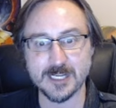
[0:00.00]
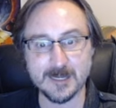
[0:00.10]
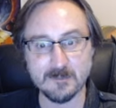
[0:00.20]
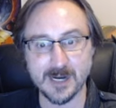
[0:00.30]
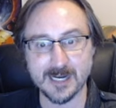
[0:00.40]

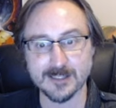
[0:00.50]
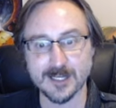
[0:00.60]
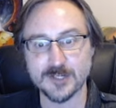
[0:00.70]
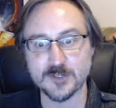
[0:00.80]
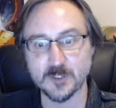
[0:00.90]
and
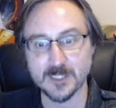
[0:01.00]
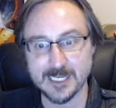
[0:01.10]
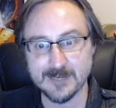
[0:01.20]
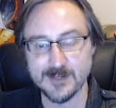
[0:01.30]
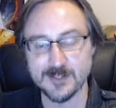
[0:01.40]
biological
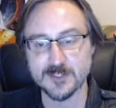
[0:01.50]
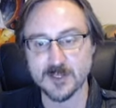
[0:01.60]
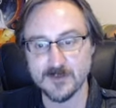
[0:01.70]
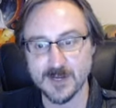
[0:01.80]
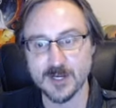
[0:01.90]
evidence
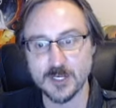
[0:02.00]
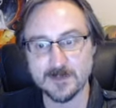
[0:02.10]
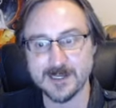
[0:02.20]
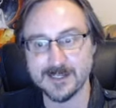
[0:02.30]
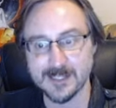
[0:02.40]
of
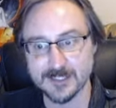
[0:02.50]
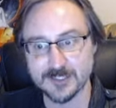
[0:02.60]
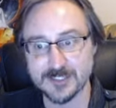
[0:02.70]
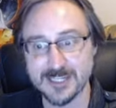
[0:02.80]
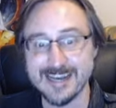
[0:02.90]
non-human
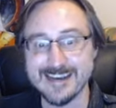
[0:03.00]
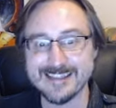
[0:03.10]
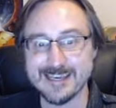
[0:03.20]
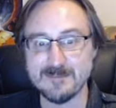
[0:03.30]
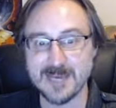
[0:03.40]
intelligence
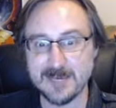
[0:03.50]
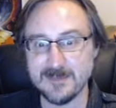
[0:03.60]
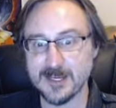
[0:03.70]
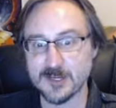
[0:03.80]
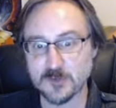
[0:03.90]
that may
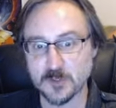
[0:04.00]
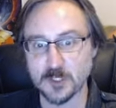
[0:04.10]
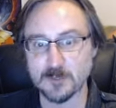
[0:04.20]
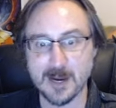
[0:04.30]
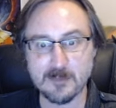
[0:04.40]
be
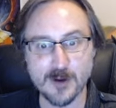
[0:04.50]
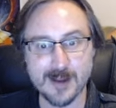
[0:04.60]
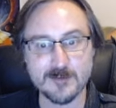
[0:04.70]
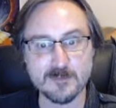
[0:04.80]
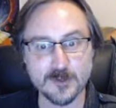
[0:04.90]
controlled by
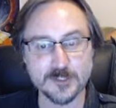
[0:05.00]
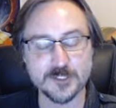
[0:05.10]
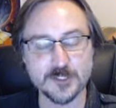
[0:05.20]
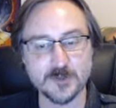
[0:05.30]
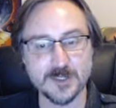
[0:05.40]
private persons or